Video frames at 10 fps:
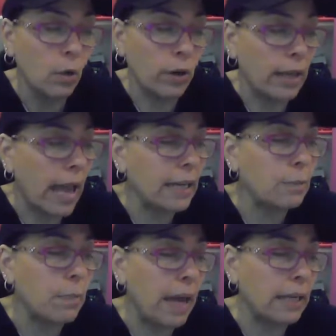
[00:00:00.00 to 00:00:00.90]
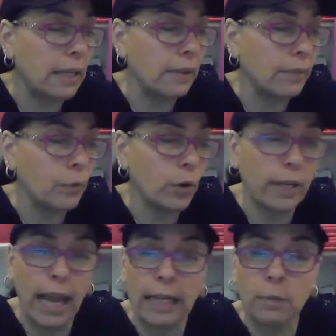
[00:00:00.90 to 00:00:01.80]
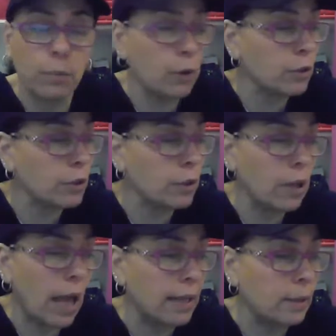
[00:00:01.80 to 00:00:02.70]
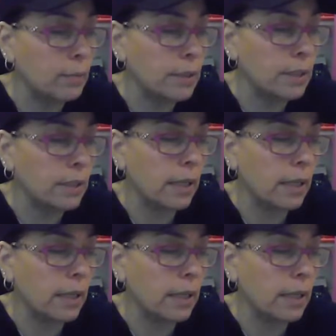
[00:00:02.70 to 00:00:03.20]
organic bedding, organic personal items,